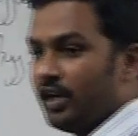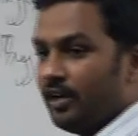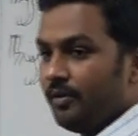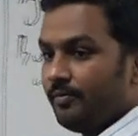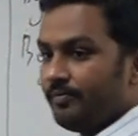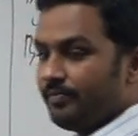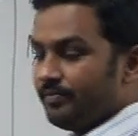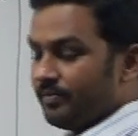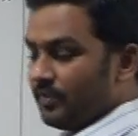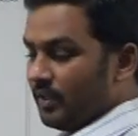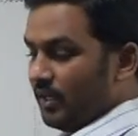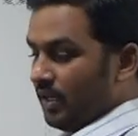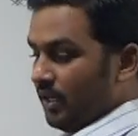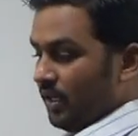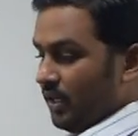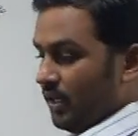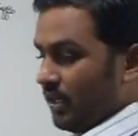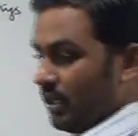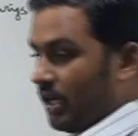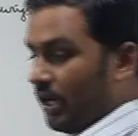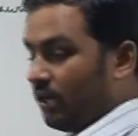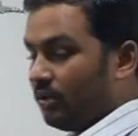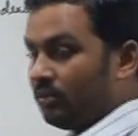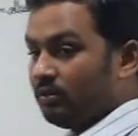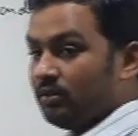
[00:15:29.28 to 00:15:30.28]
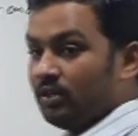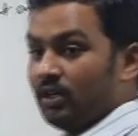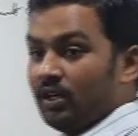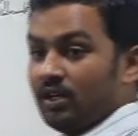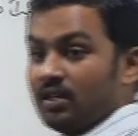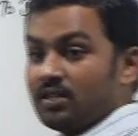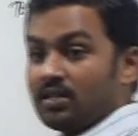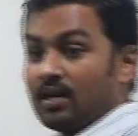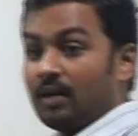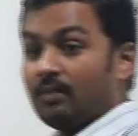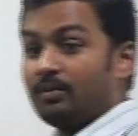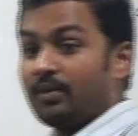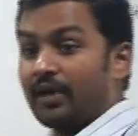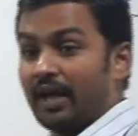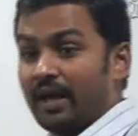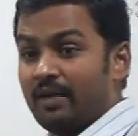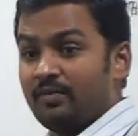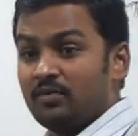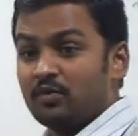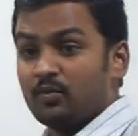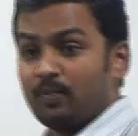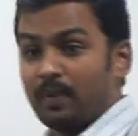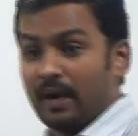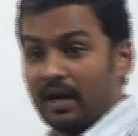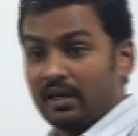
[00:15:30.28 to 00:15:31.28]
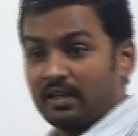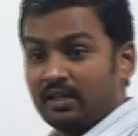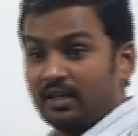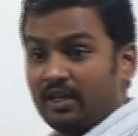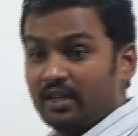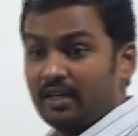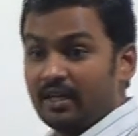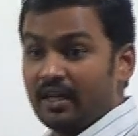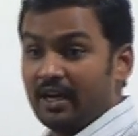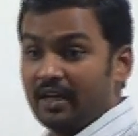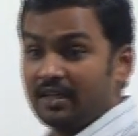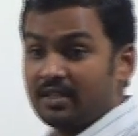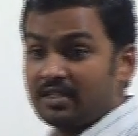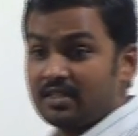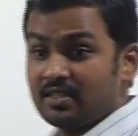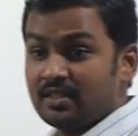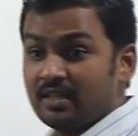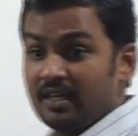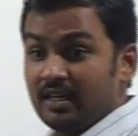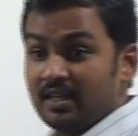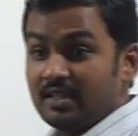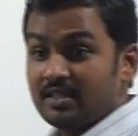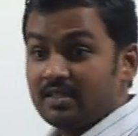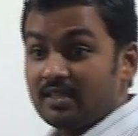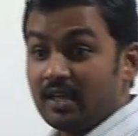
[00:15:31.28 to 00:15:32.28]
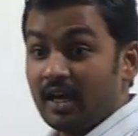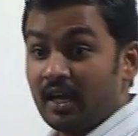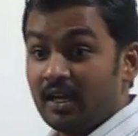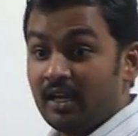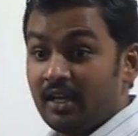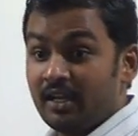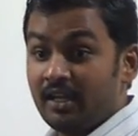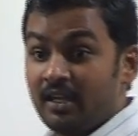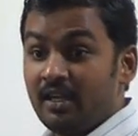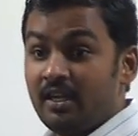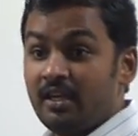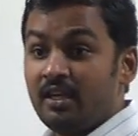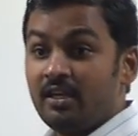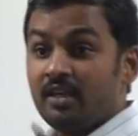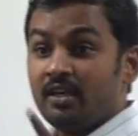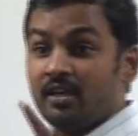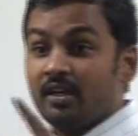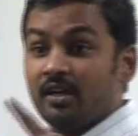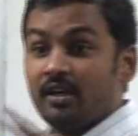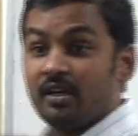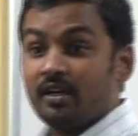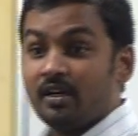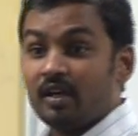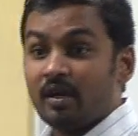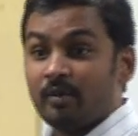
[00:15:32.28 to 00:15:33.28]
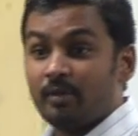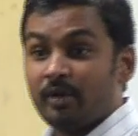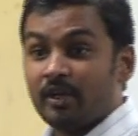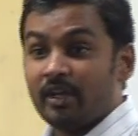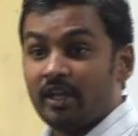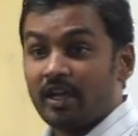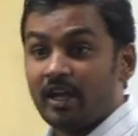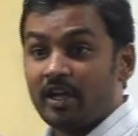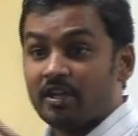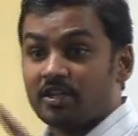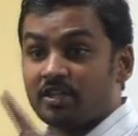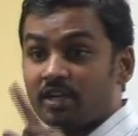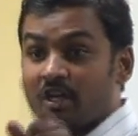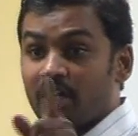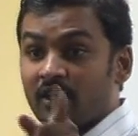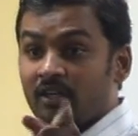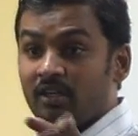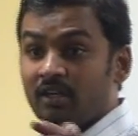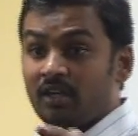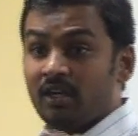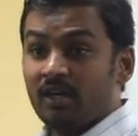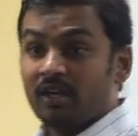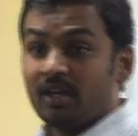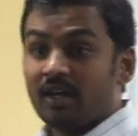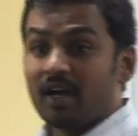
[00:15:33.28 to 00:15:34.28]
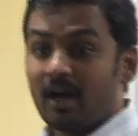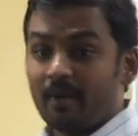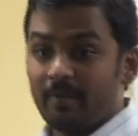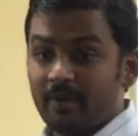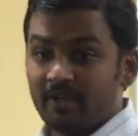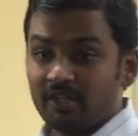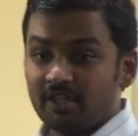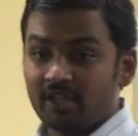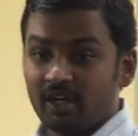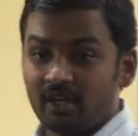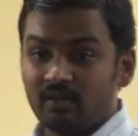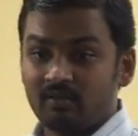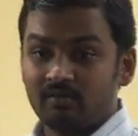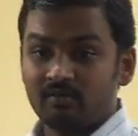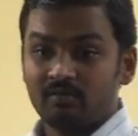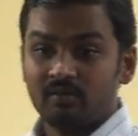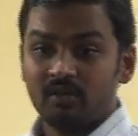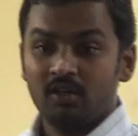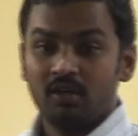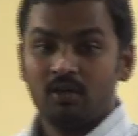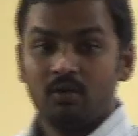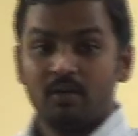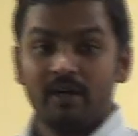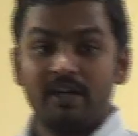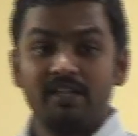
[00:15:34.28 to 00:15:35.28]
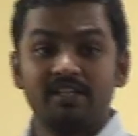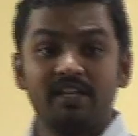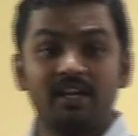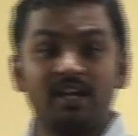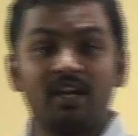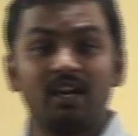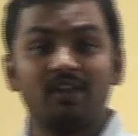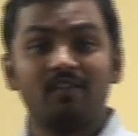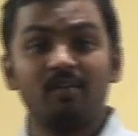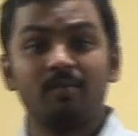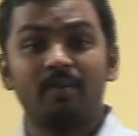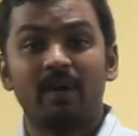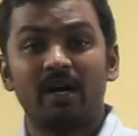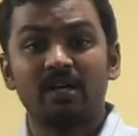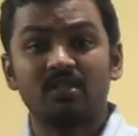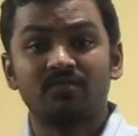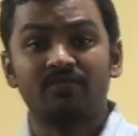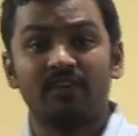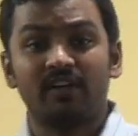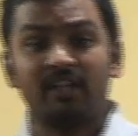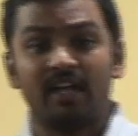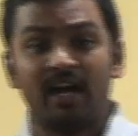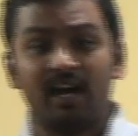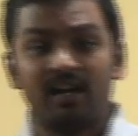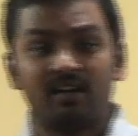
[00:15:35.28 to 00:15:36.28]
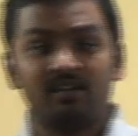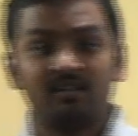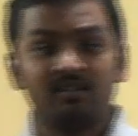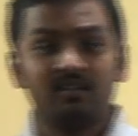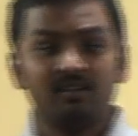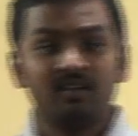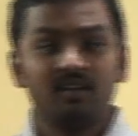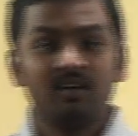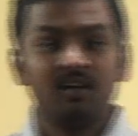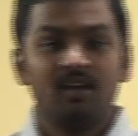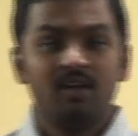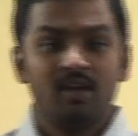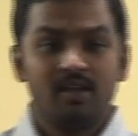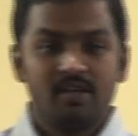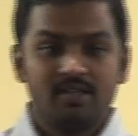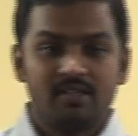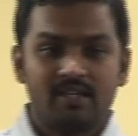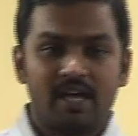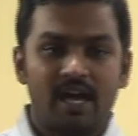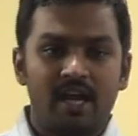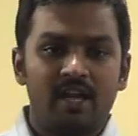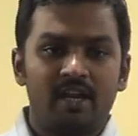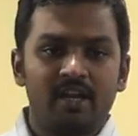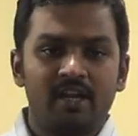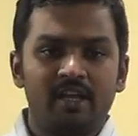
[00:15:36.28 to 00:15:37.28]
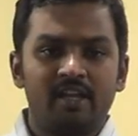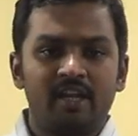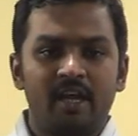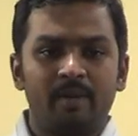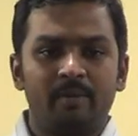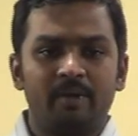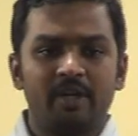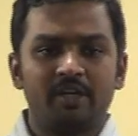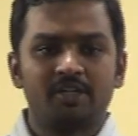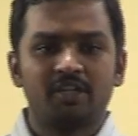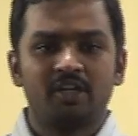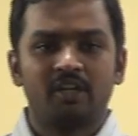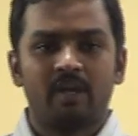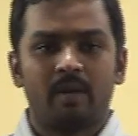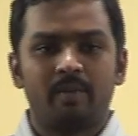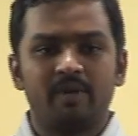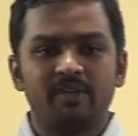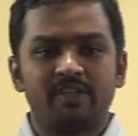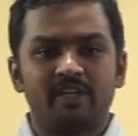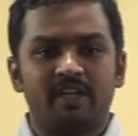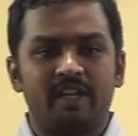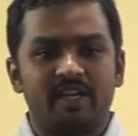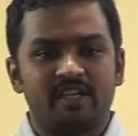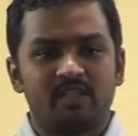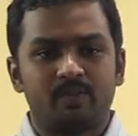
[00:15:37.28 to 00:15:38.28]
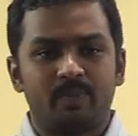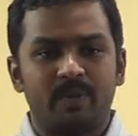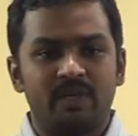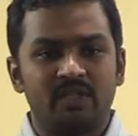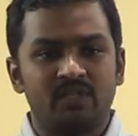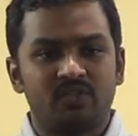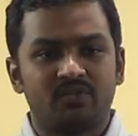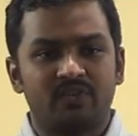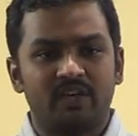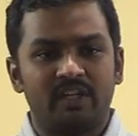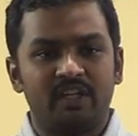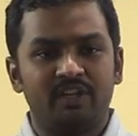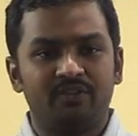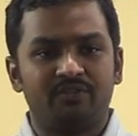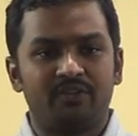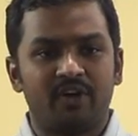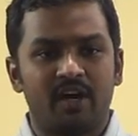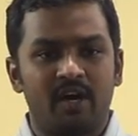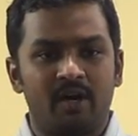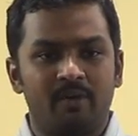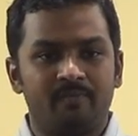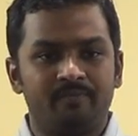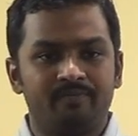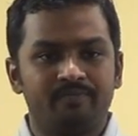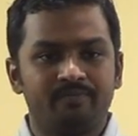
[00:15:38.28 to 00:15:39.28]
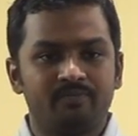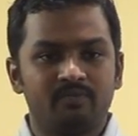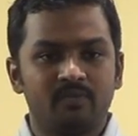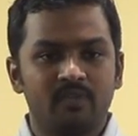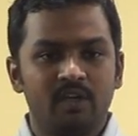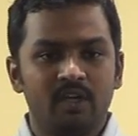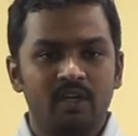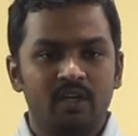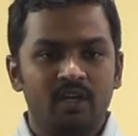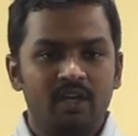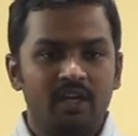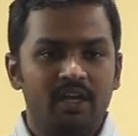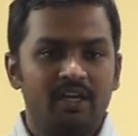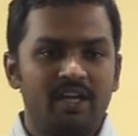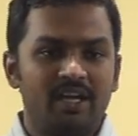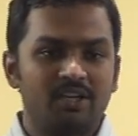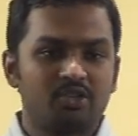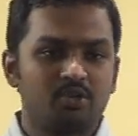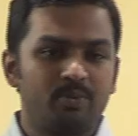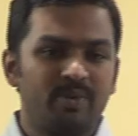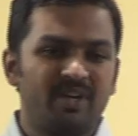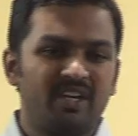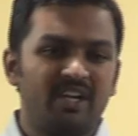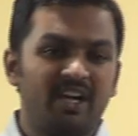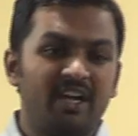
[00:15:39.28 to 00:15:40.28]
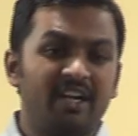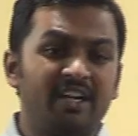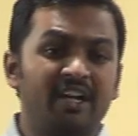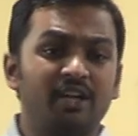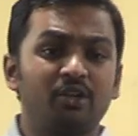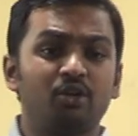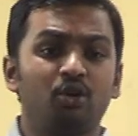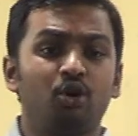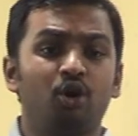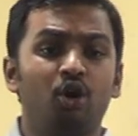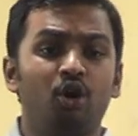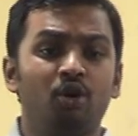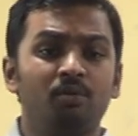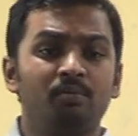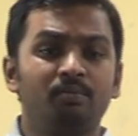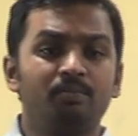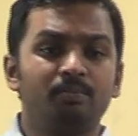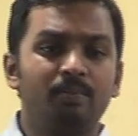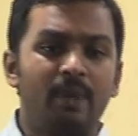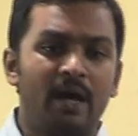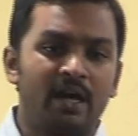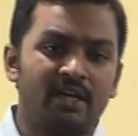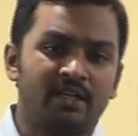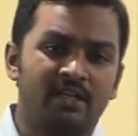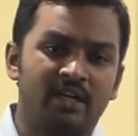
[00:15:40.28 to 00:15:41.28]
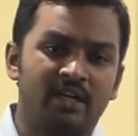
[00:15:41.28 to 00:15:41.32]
Okay. Now, sometimes partner gets salary, remuneration, commission. What is the entry we pass for that? Salary, remuneration, commission expense for the firm. It has to be credited to whom?